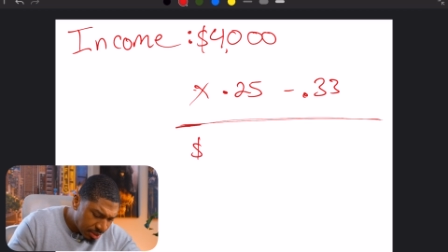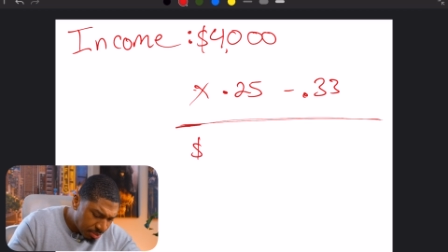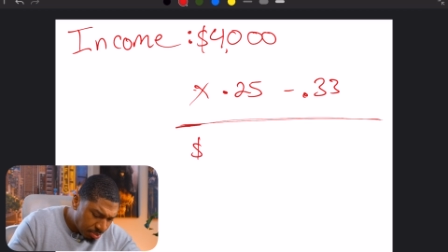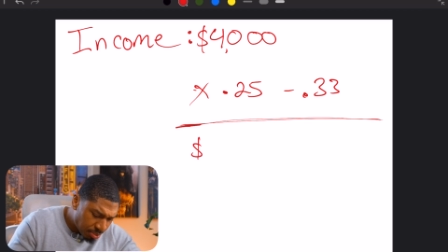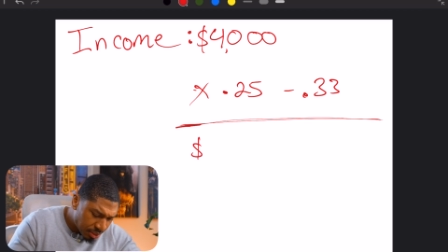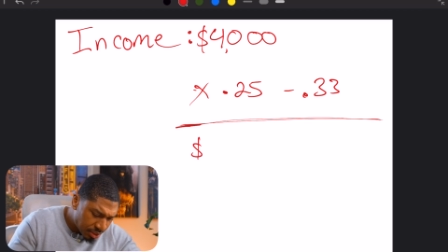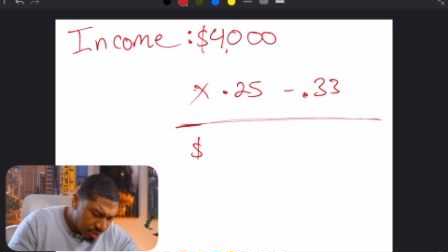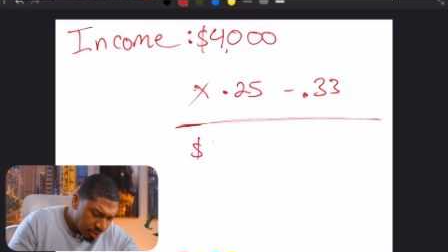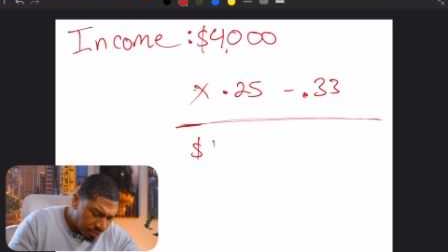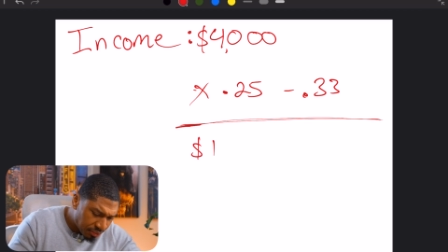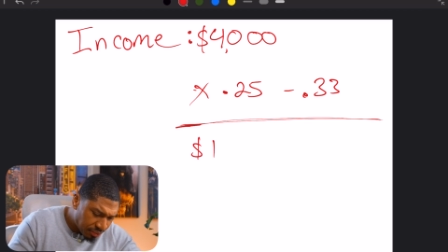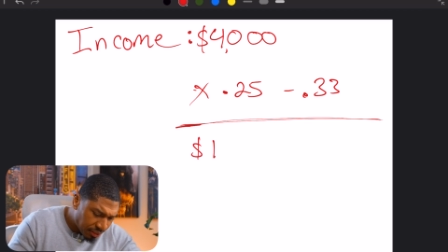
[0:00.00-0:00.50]

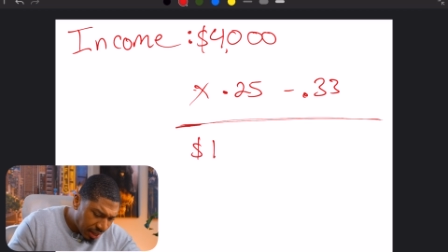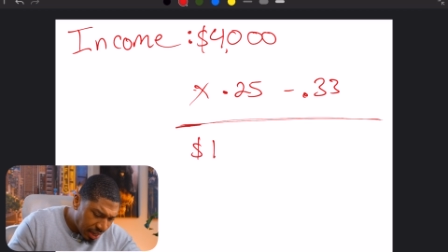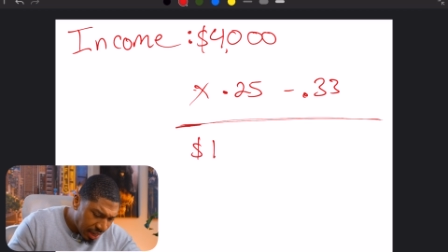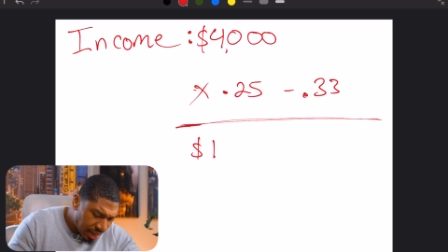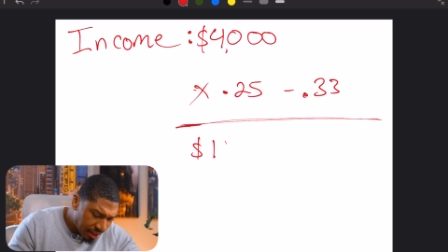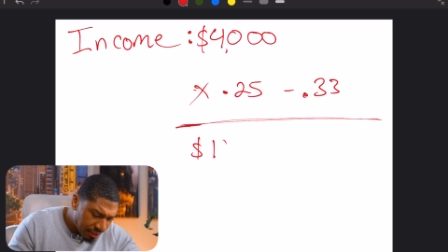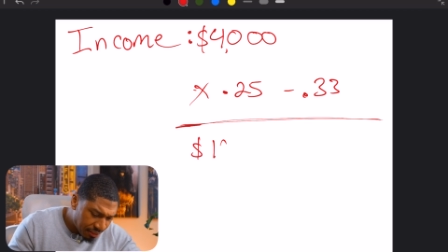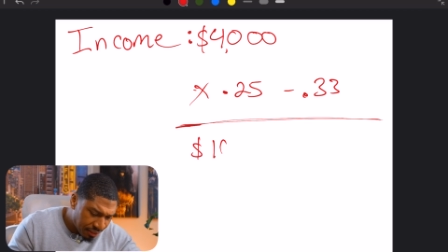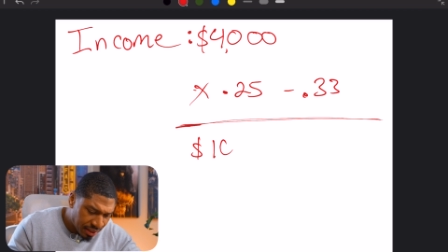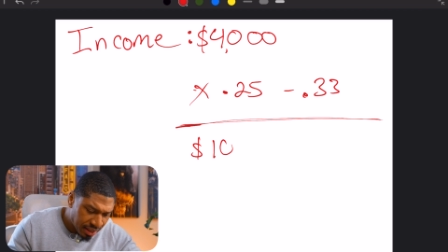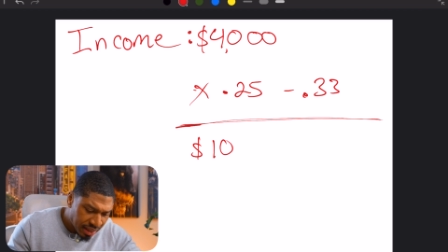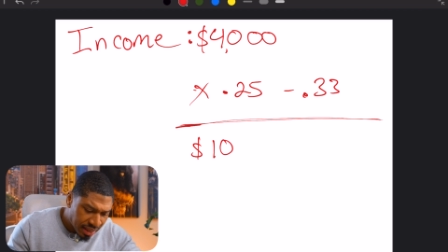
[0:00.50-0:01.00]

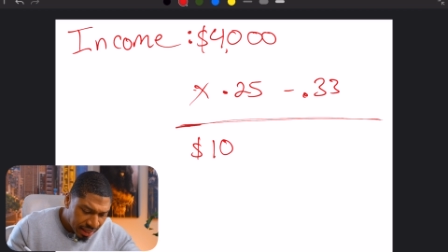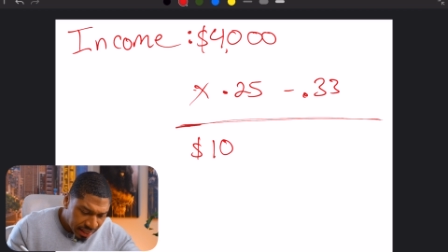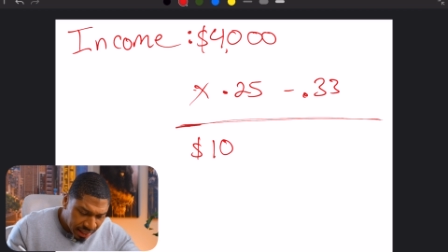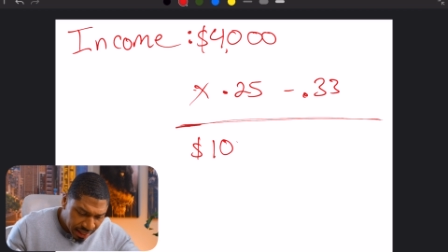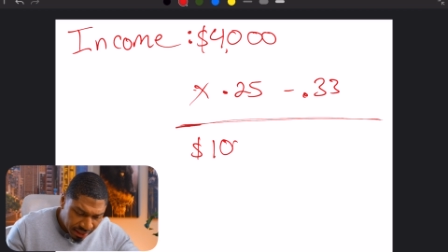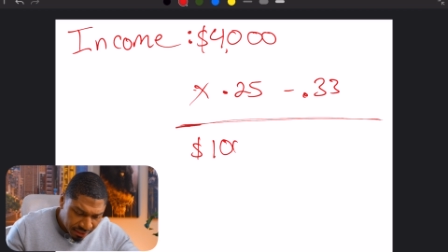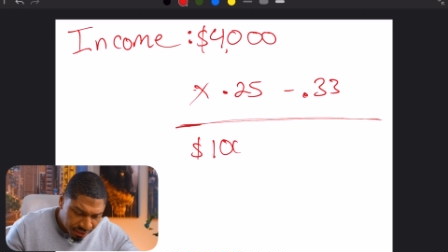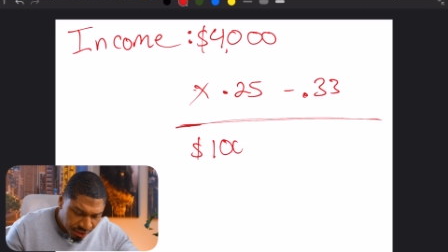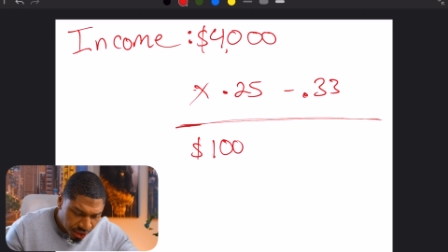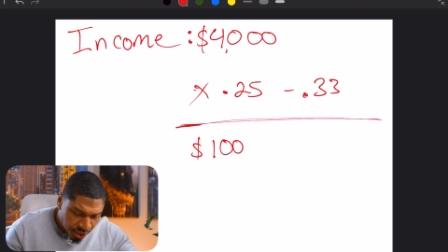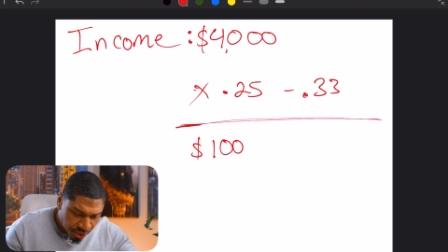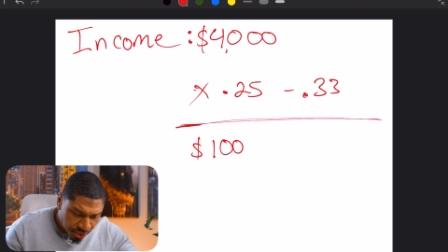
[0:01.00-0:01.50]
0.25
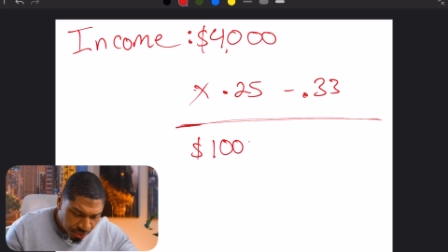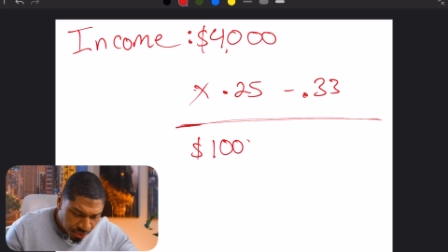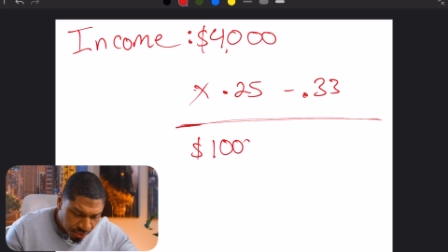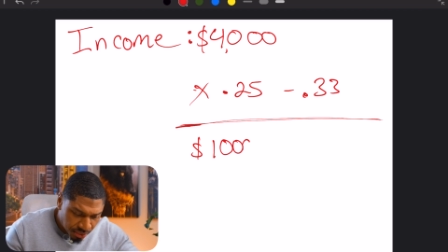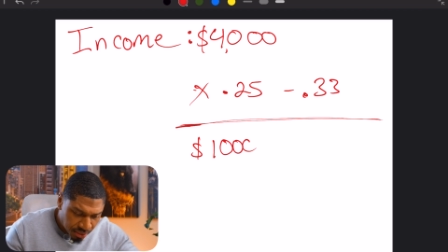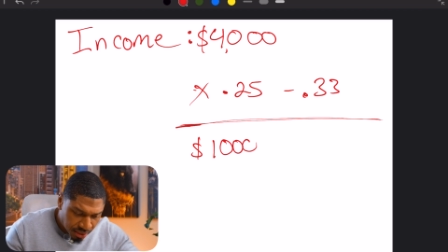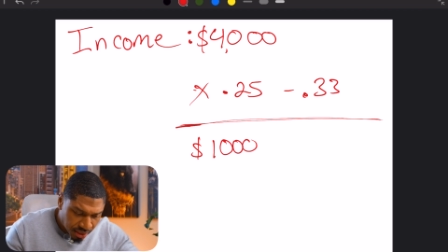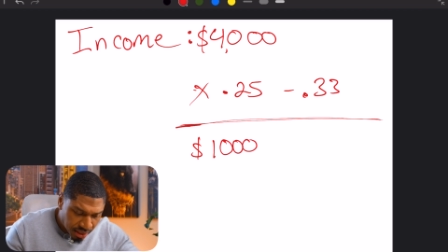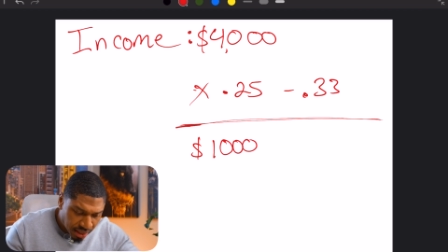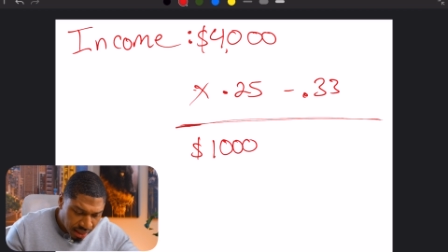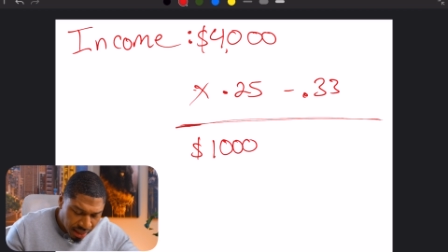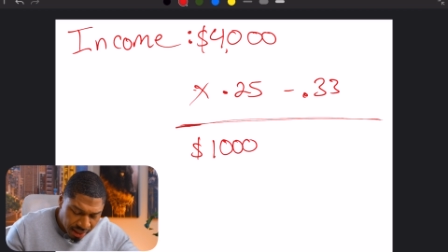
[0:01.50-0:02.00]
gives you
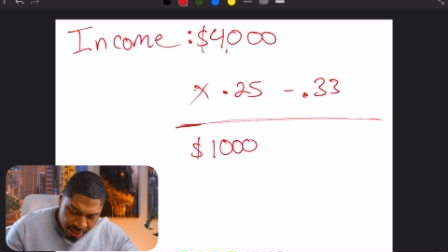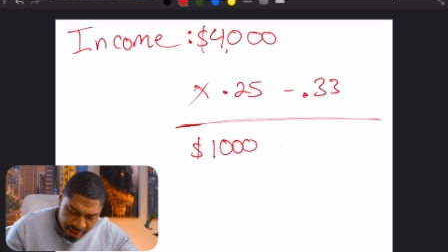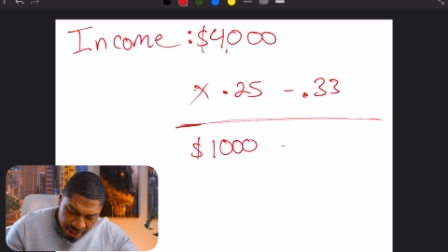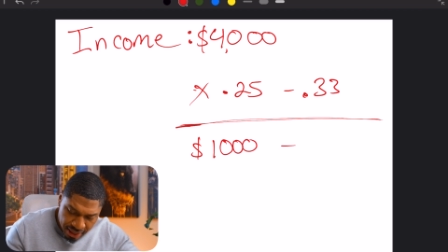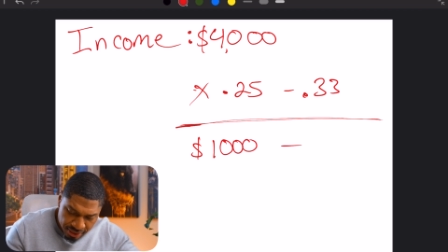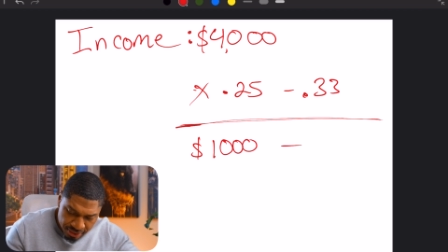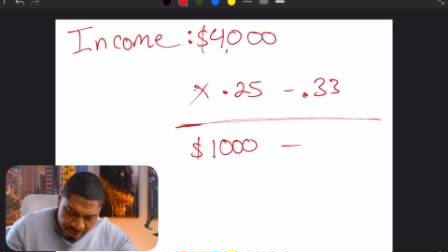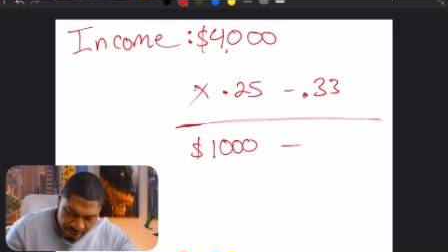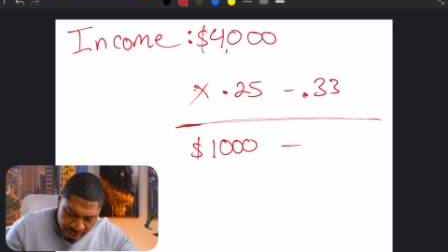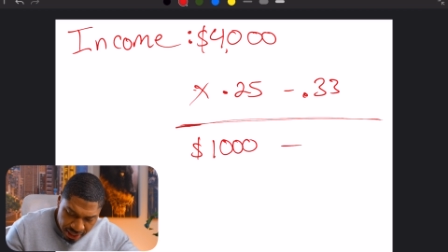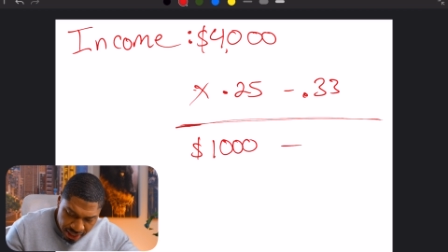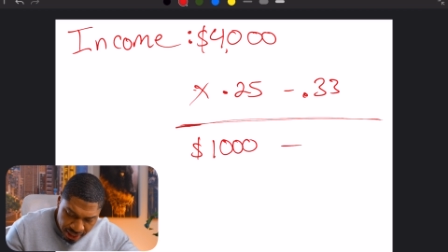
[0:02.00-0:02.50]

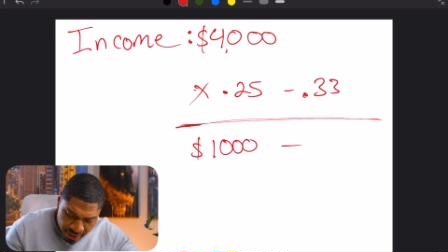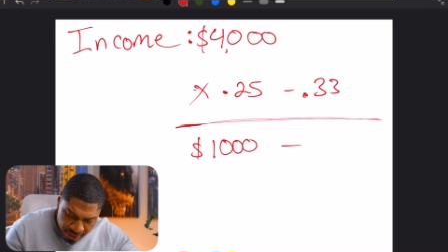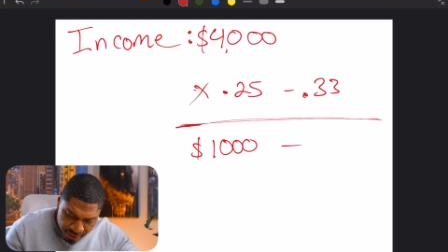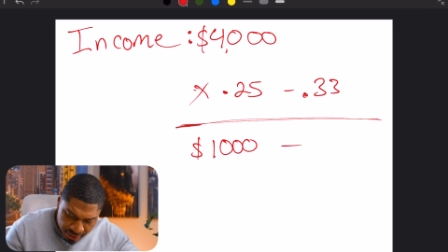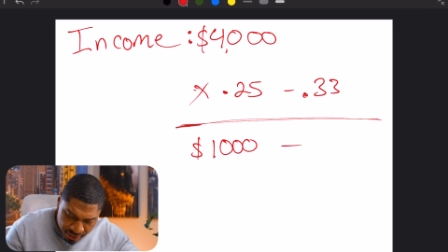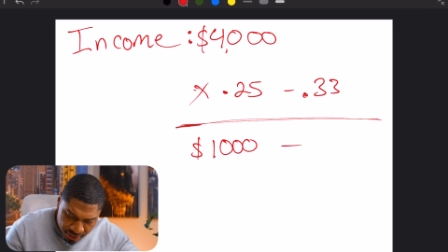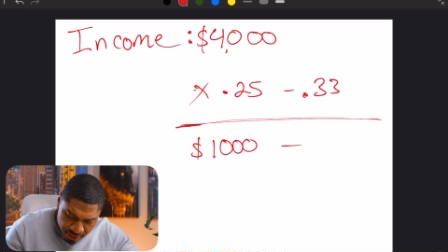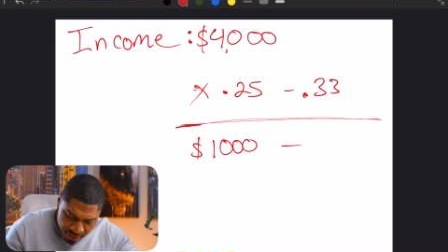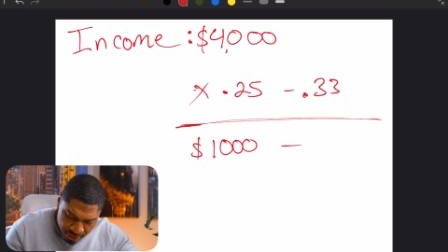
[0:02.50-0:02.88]
$1,000,